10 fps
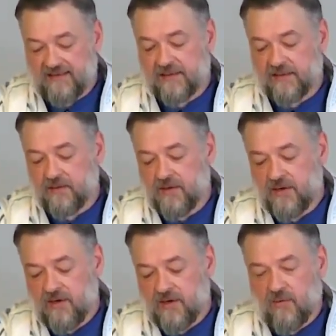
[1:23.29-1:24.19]
And so
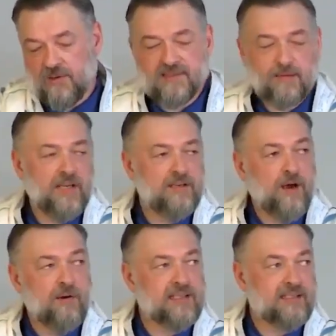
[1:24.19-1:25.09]
when someone
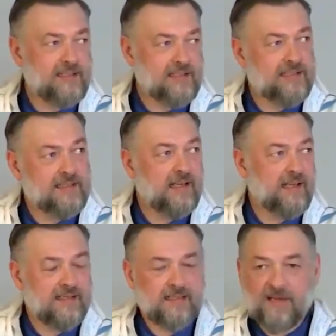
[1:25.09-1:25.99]
notices
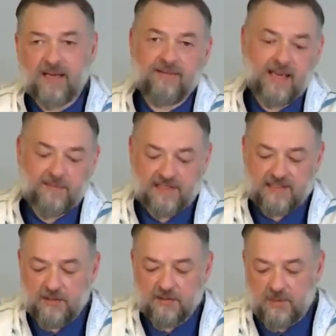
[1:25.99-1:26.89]
somebody famous,
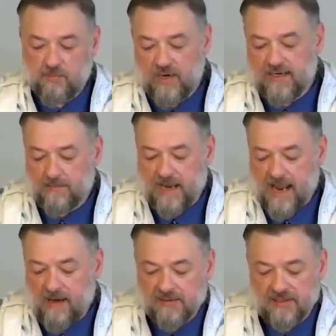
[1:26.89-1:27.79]
they usually point them
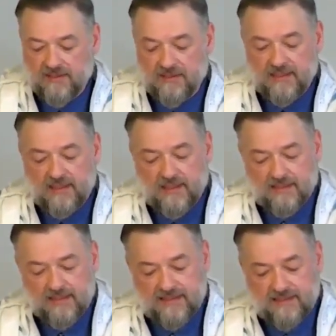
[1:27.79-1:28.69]
out and
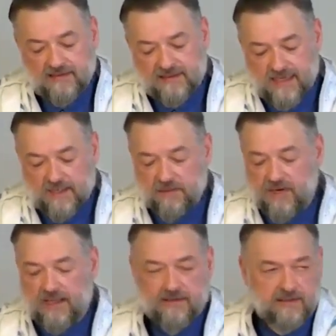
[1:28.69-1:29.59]
they say to
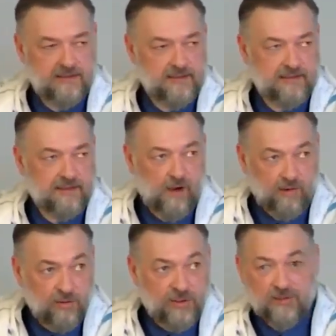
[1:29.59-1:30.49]
others, "Oh,
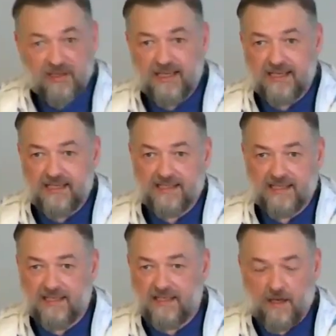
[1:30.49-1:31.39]
look who it is,"
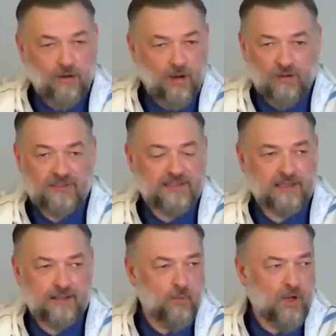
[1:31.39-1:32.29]
and all
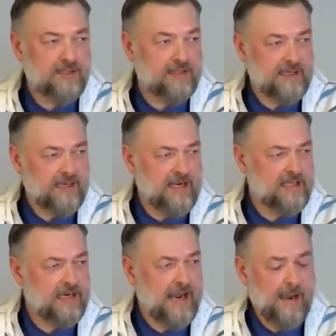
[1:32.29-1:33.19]
this unwanted
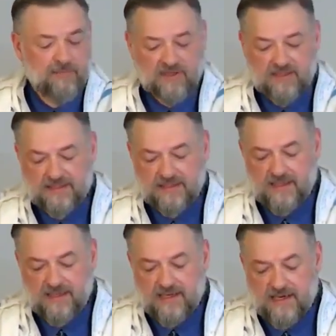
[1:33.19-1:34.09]
attention
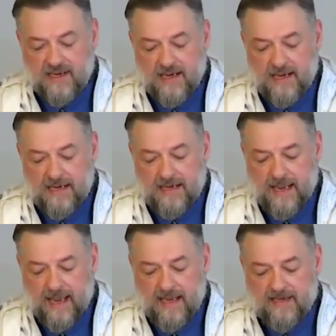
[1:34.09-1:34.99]
happens. Uh,
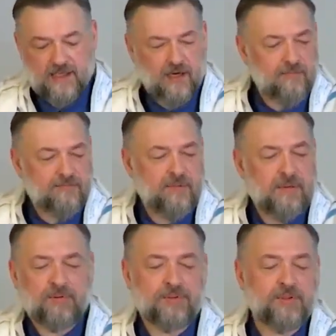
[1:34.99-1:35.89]
and it's hard for
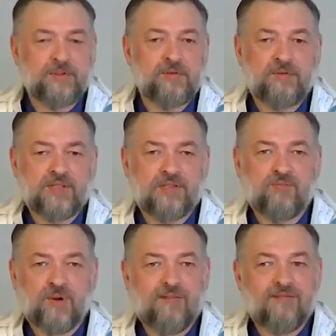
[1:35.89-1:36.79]
people to do
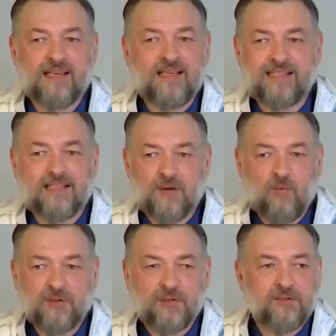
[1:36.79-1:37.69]
just whatever it is that they
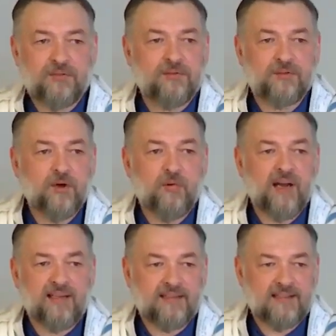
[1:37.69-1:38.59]
want to do to go
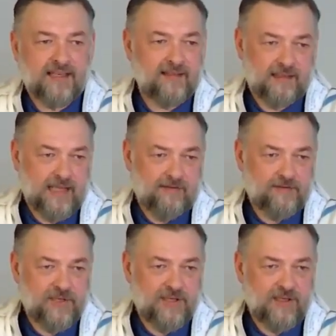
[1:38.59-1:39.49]
about their daily
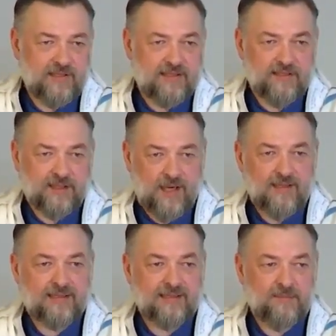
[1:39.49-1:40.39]
lives because they're
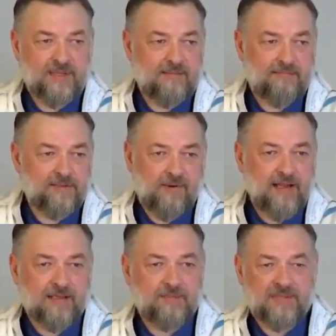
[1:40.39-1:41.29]
constantly being
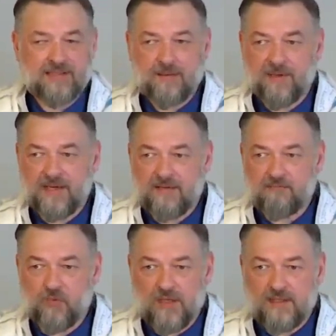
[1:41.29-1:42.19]
barraged by
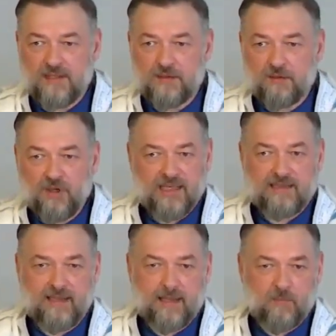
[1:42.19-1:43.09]
somebody wanting to look
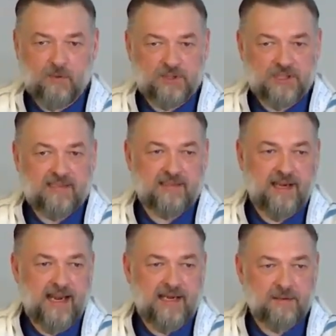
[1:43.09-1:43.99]
at them or shake their
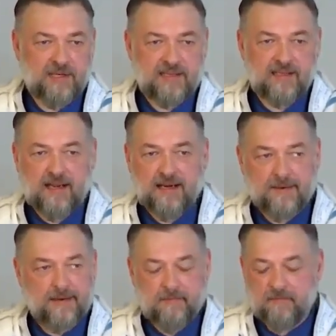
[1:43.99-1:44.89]
hand or get their
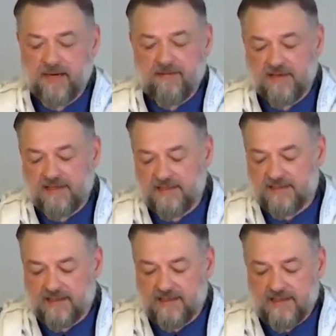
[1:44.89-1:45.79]
autograph or whatever it
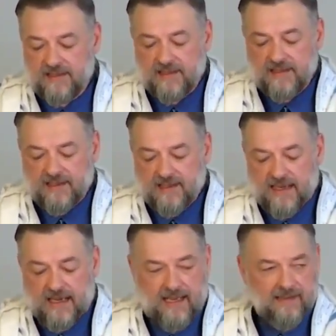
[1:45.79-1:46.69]
is
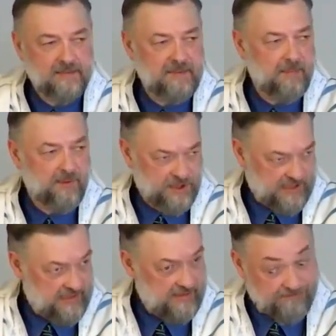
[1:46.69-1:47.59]
uh, that people are
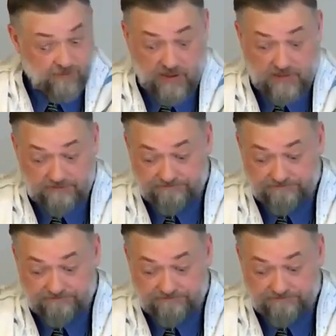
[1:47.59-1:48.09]
chasing them for.